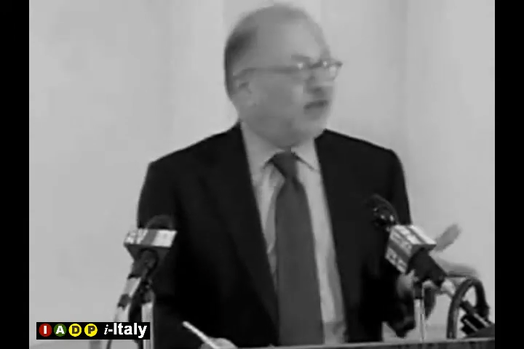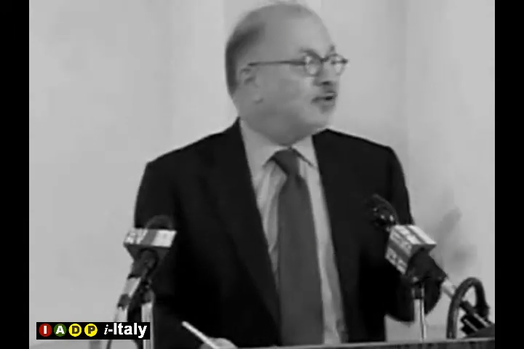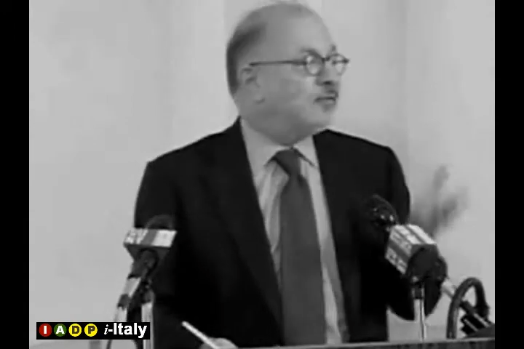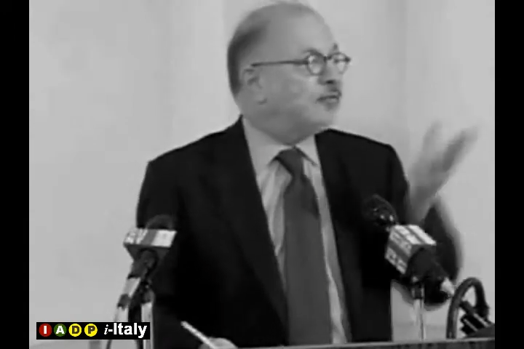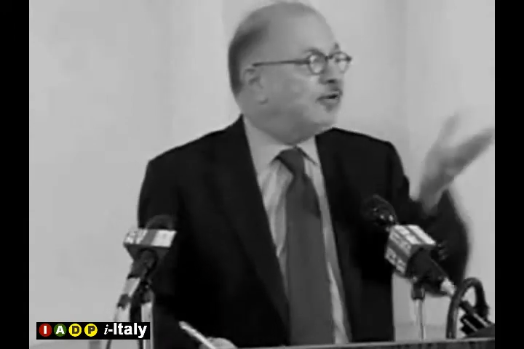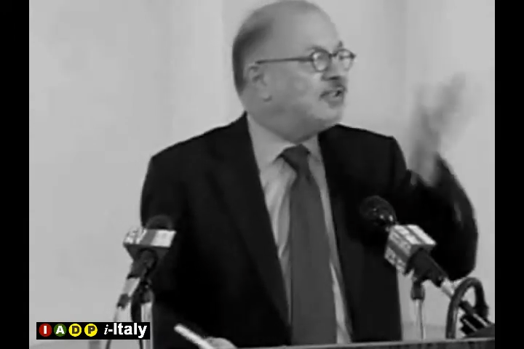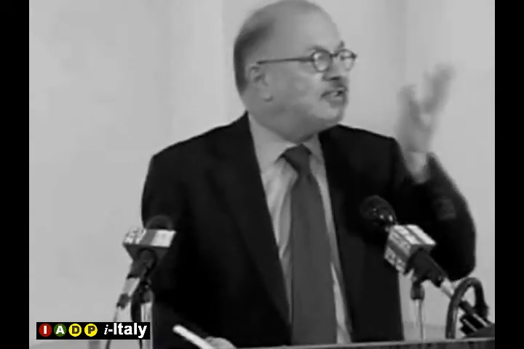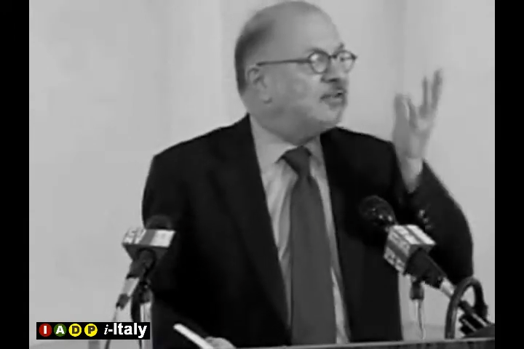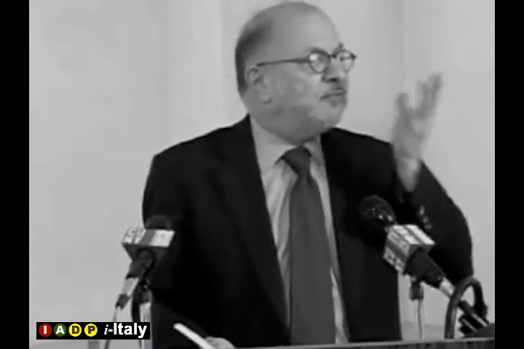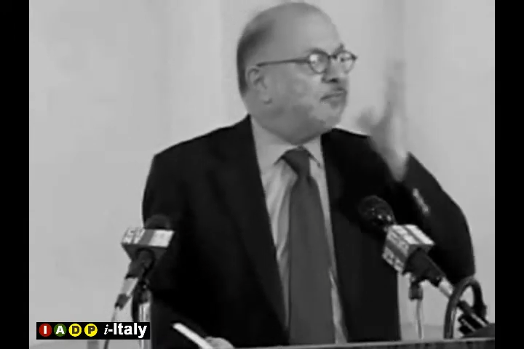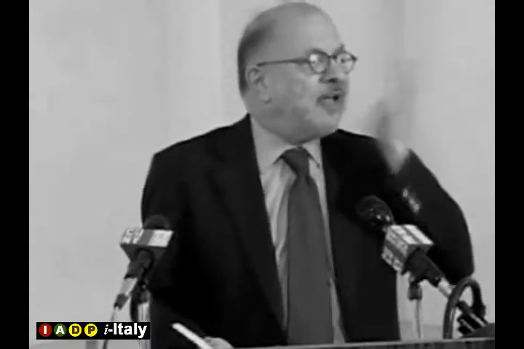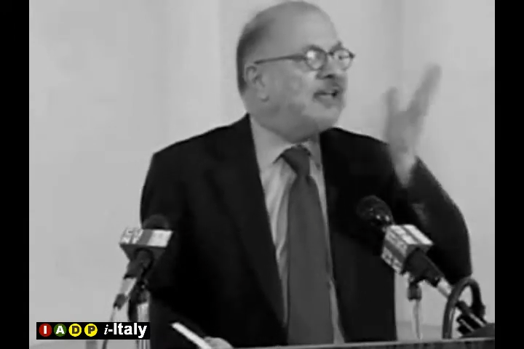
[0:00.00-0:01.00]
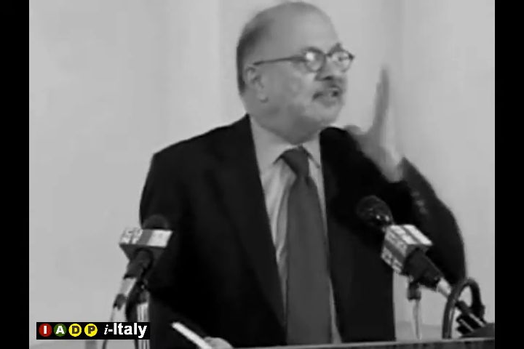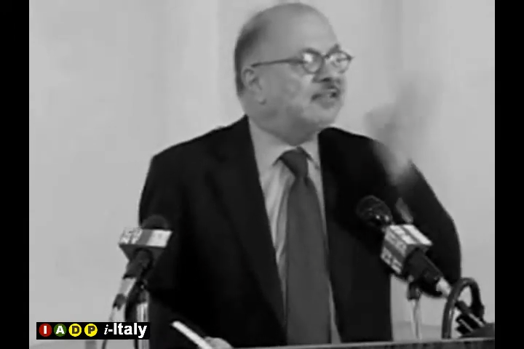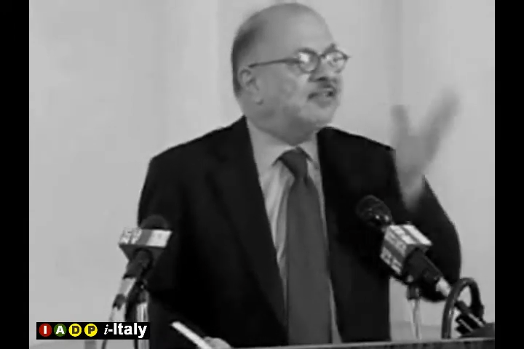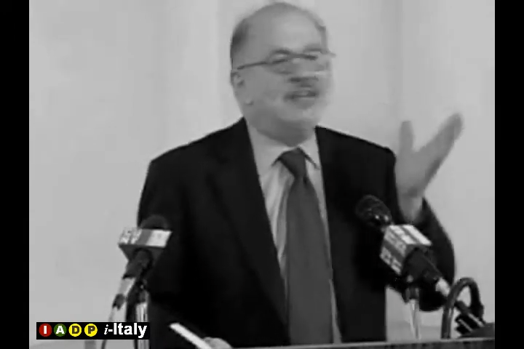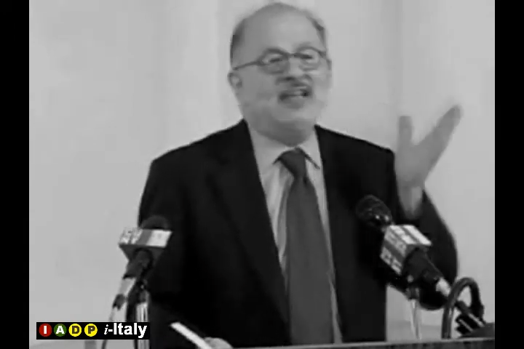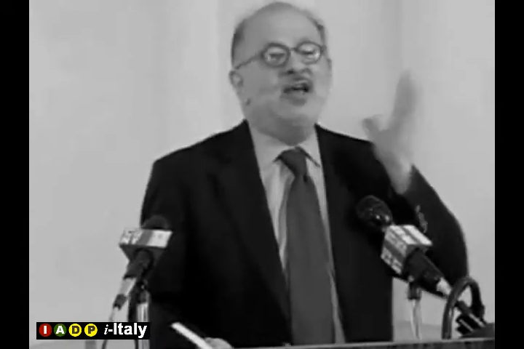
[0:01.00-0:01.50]
while the priests competed
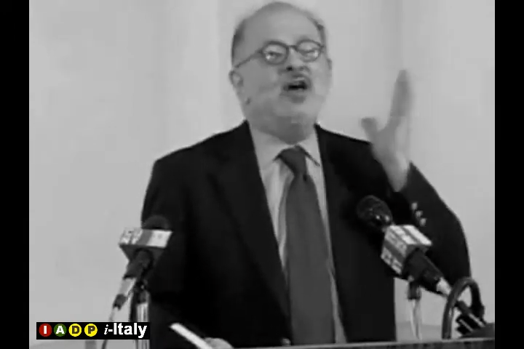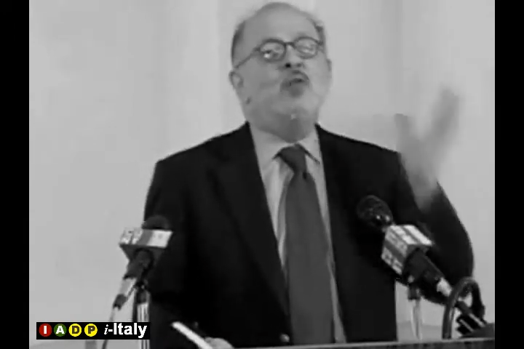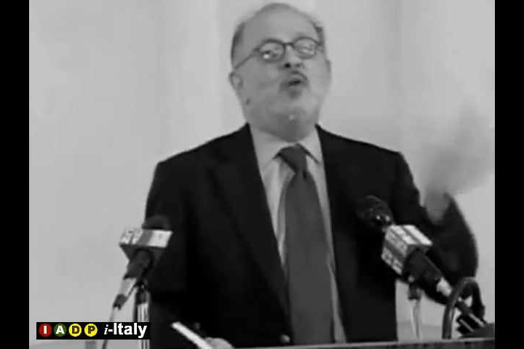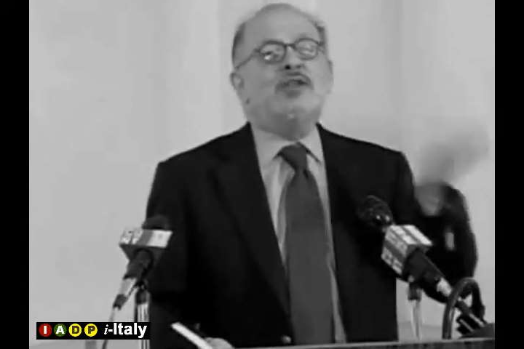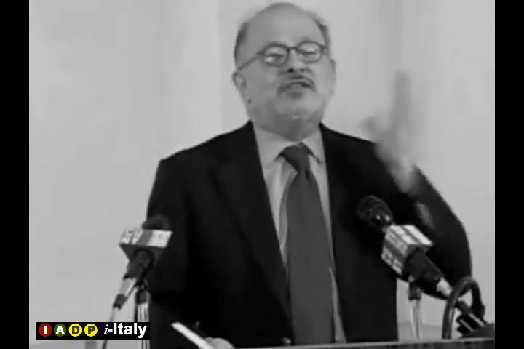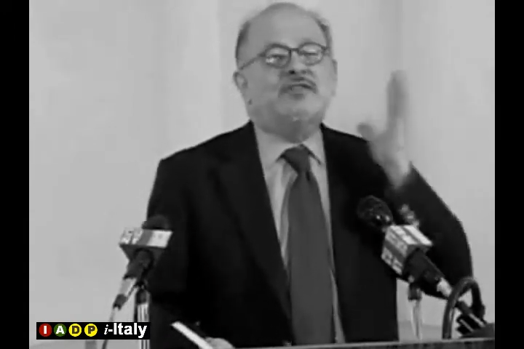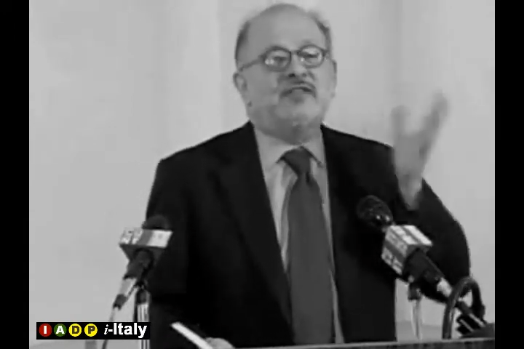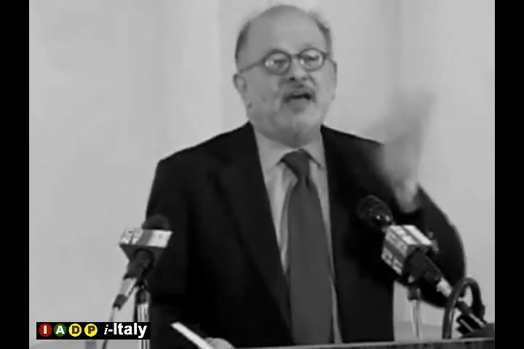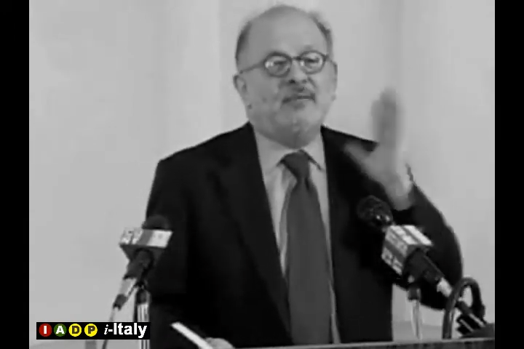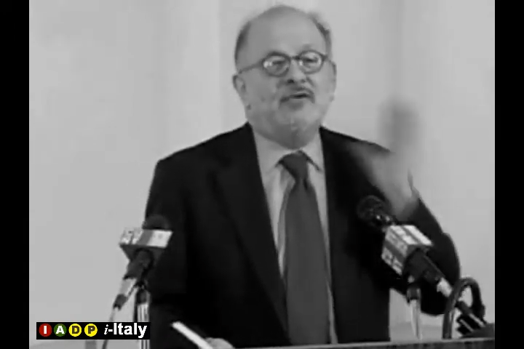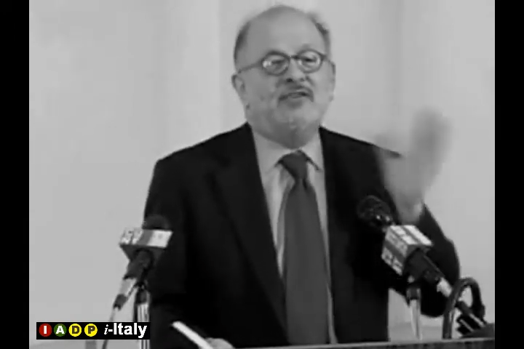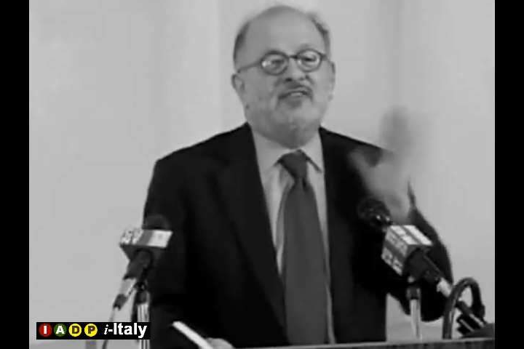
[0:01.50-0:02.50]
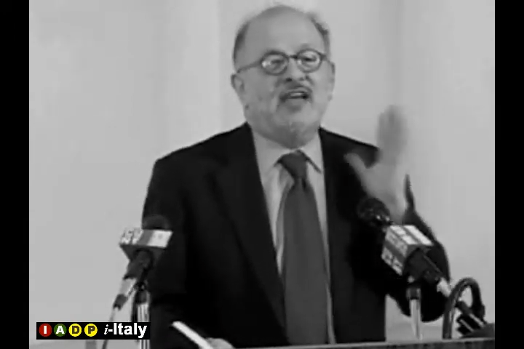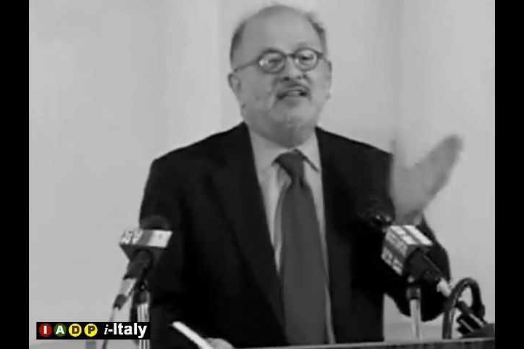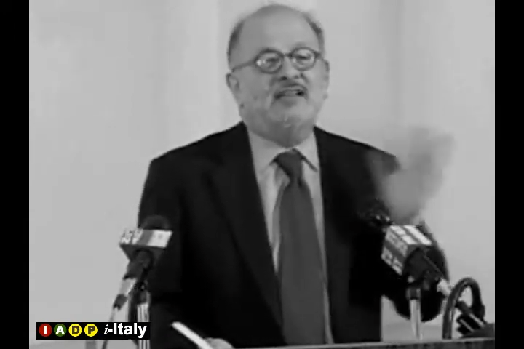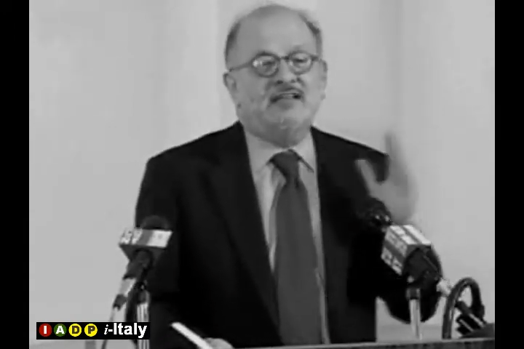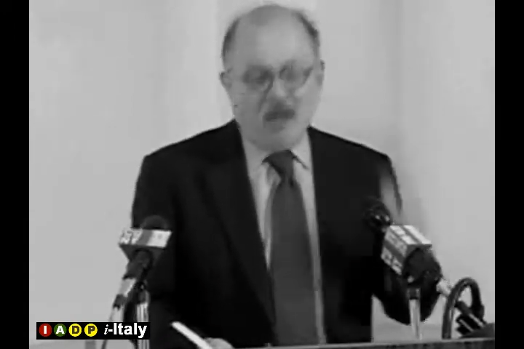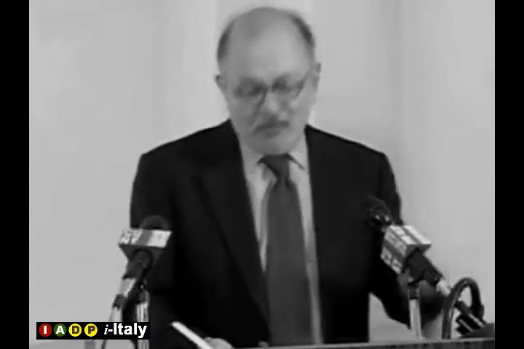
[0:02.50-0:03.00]
to see which of them could say
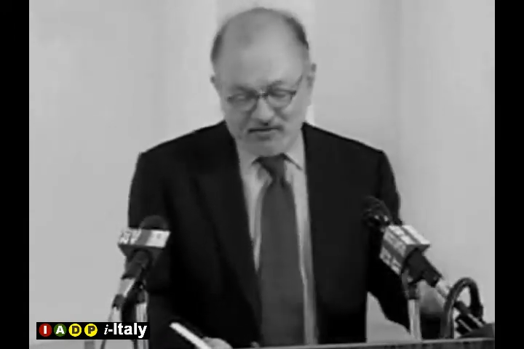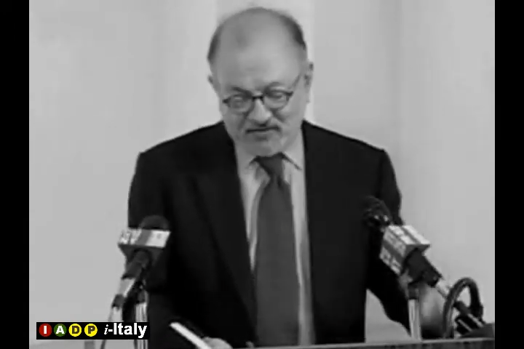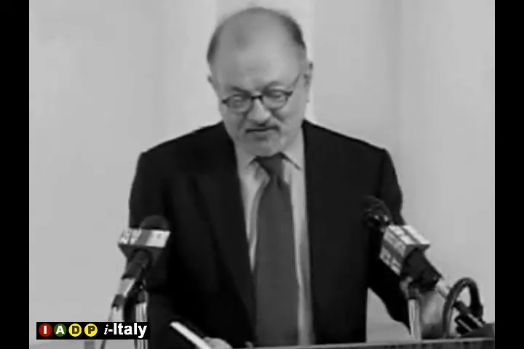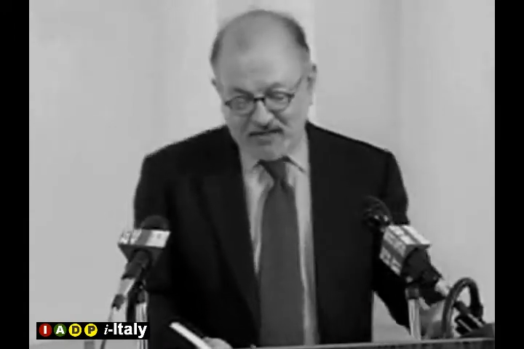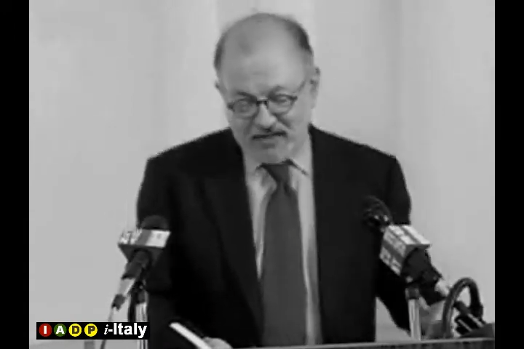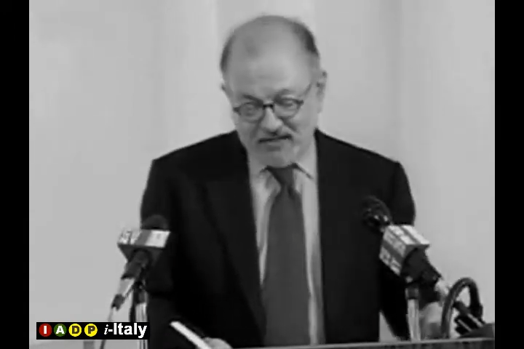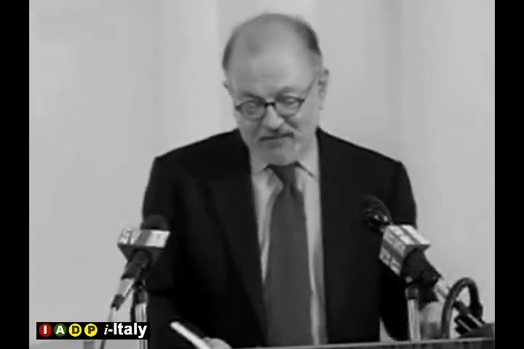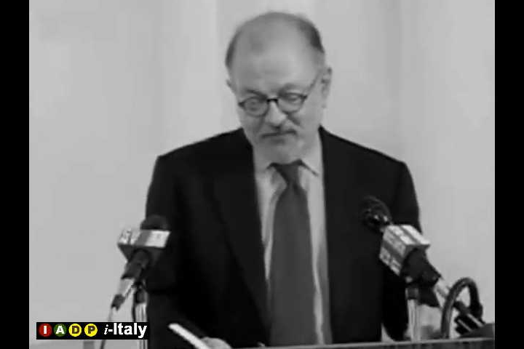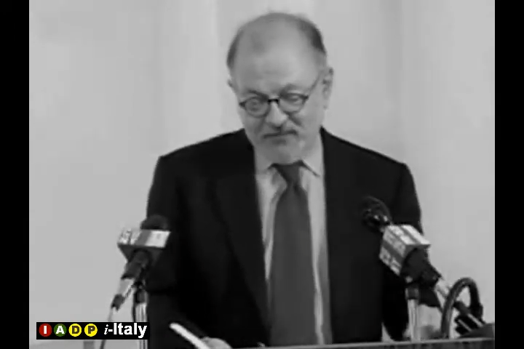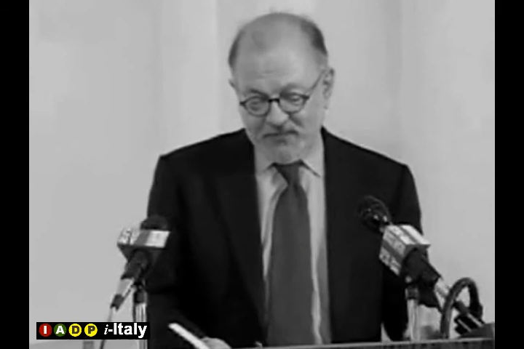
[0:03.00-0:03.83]
the dumbest thing.